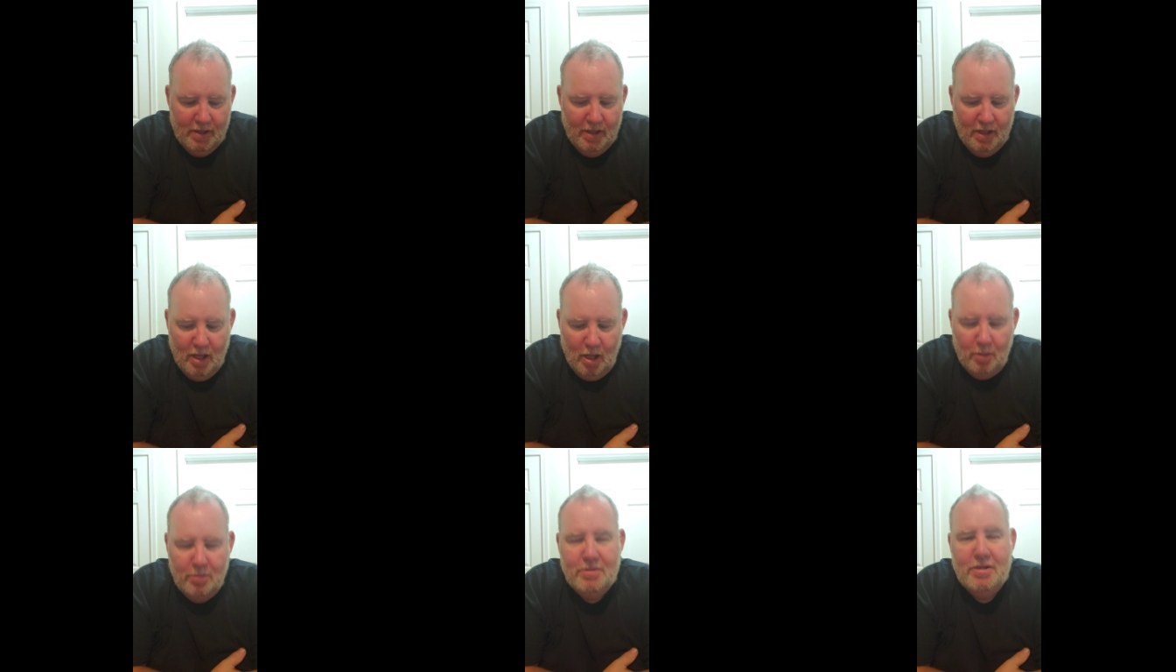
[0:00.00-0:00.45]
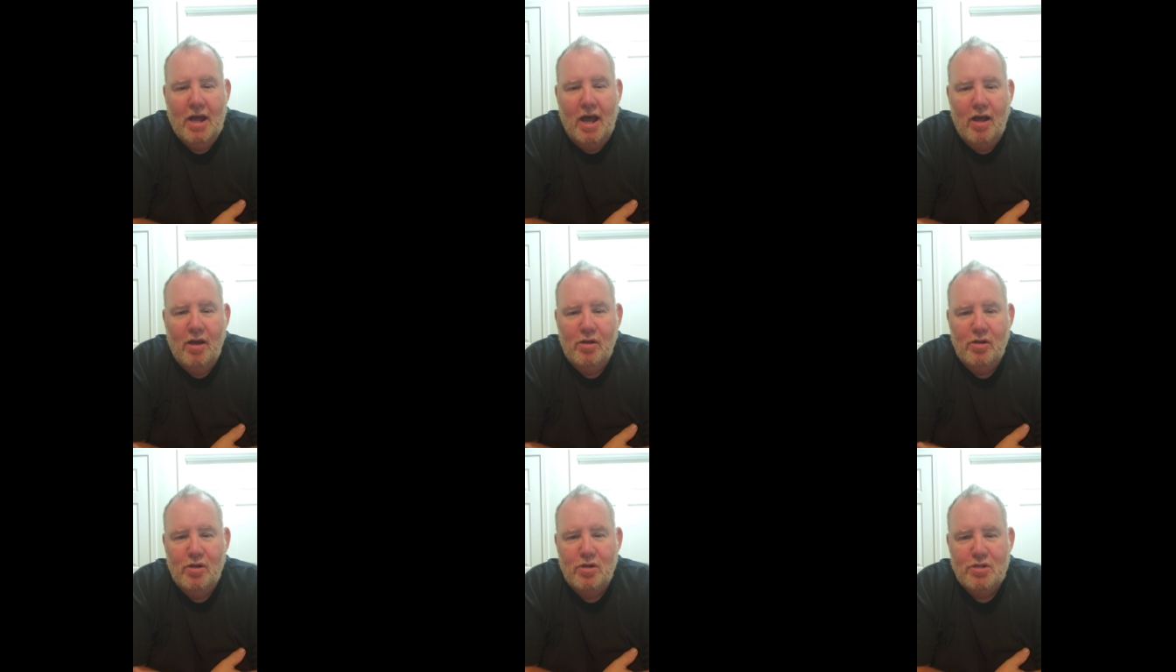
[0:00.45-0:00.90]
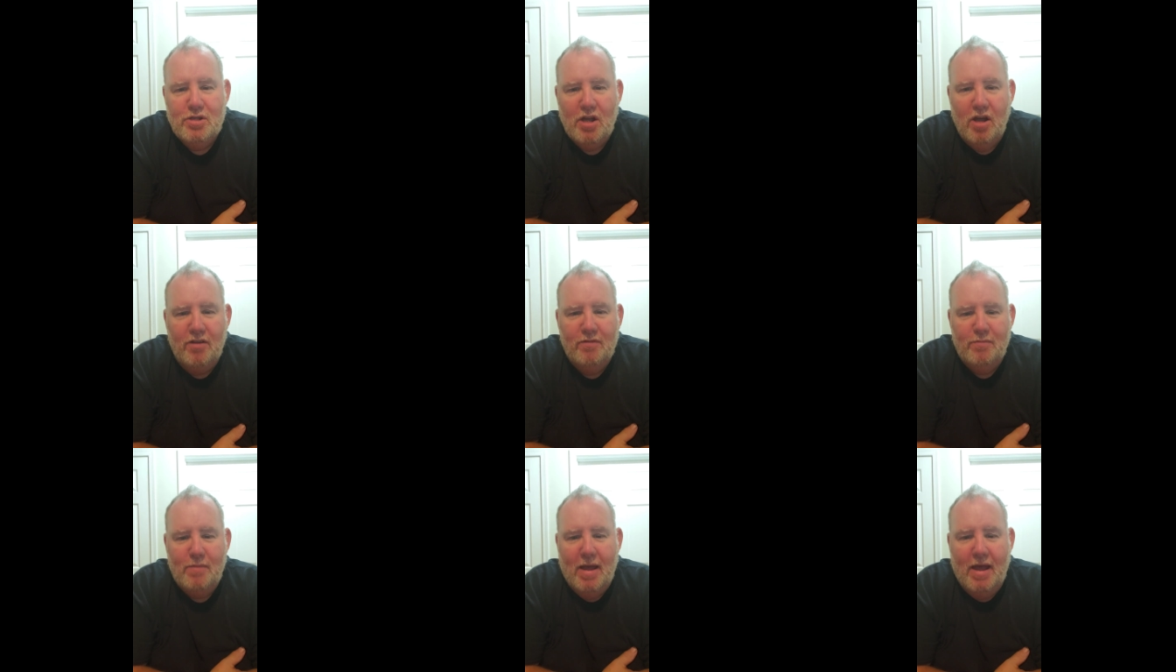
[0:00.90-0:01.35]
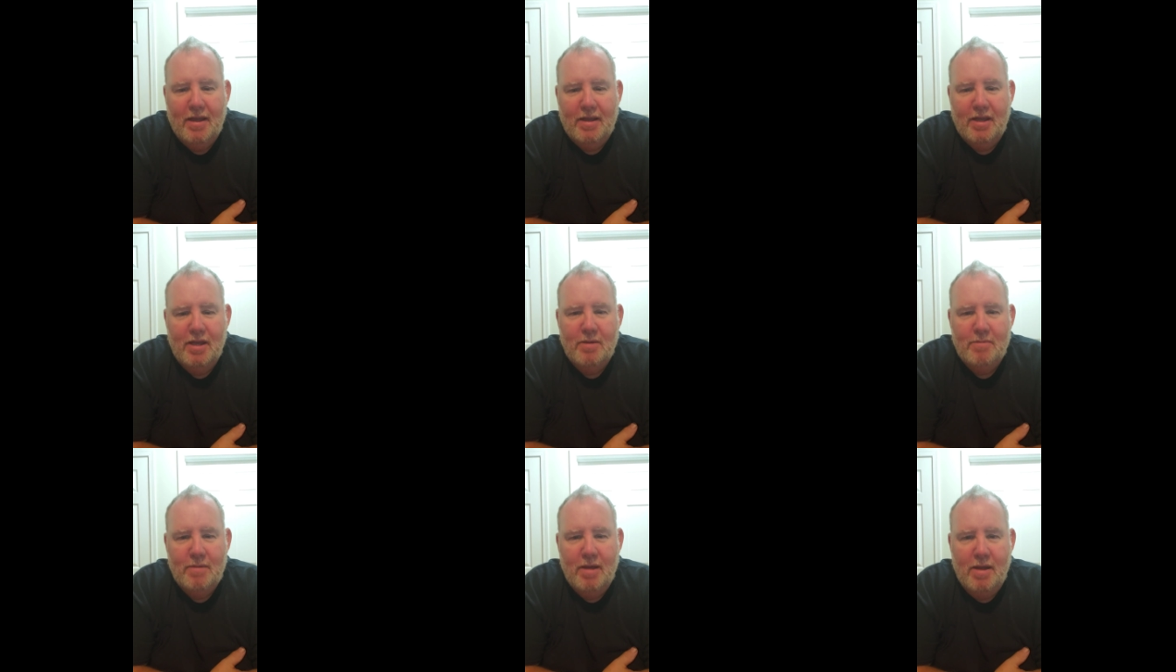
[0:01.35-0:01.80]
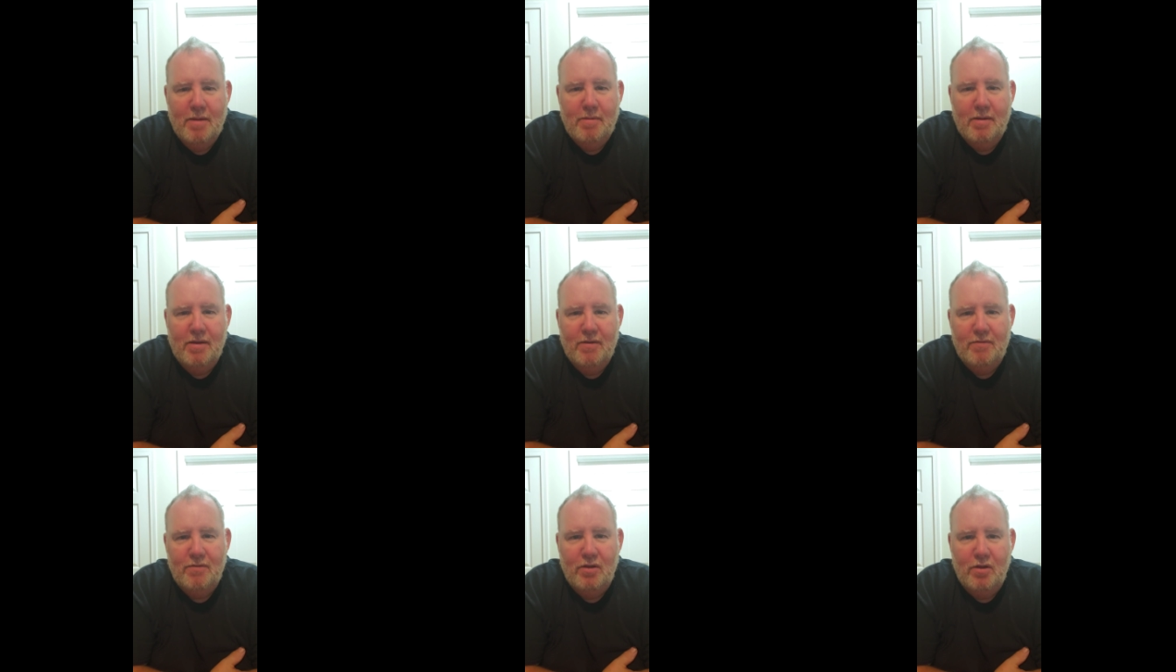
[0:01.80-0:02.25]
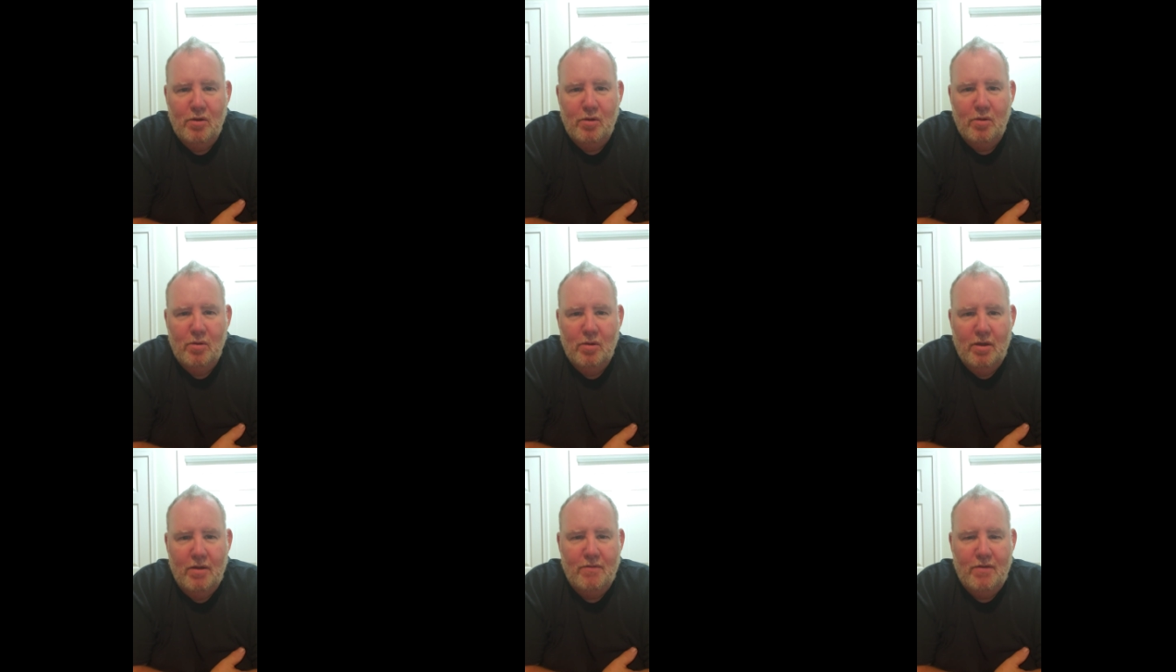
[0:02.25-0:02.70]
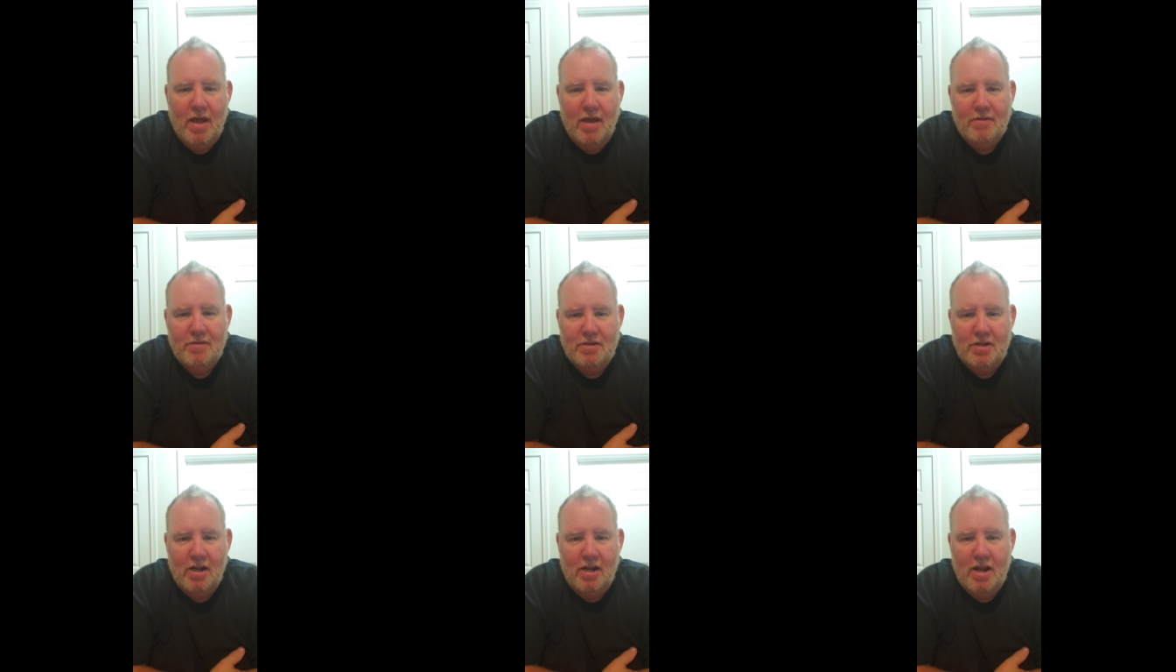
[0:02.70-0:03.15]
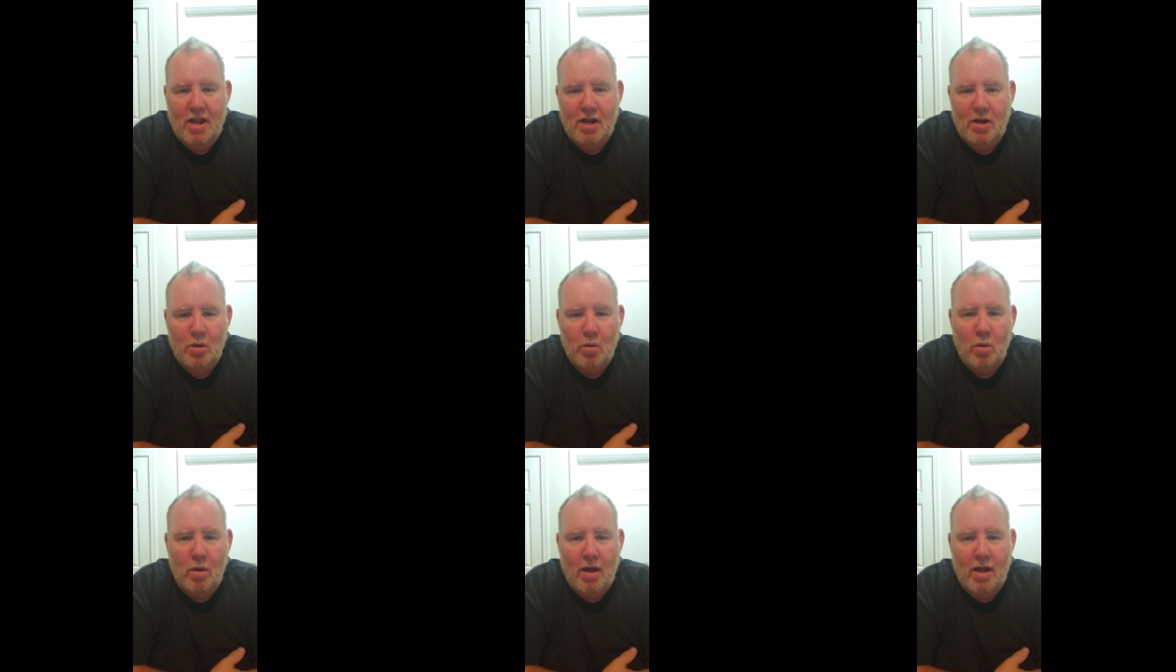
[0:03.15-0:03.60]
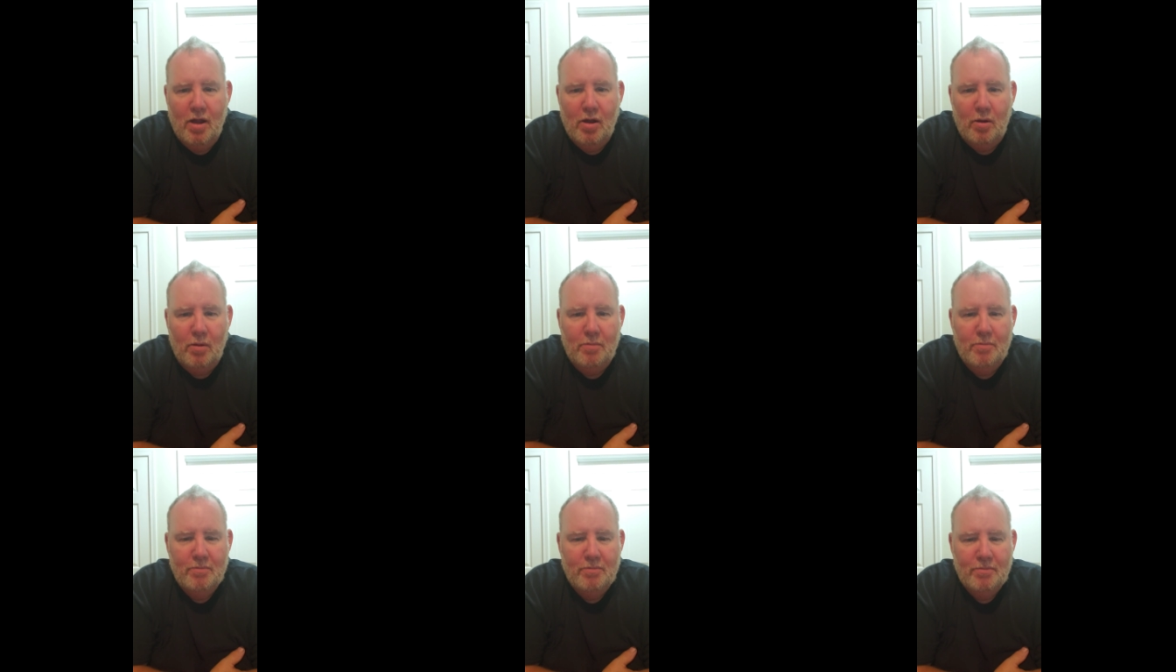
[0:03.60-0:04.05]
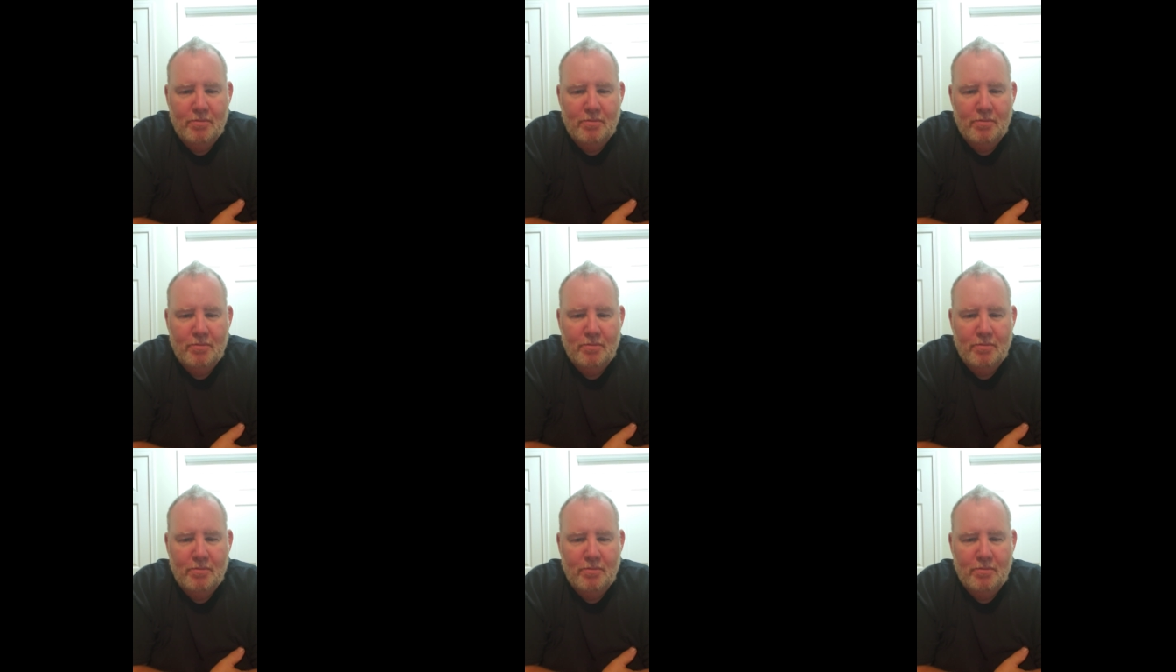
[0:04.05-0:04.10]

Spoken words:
help dial yourself back in, maybe if you haven't done that in a while.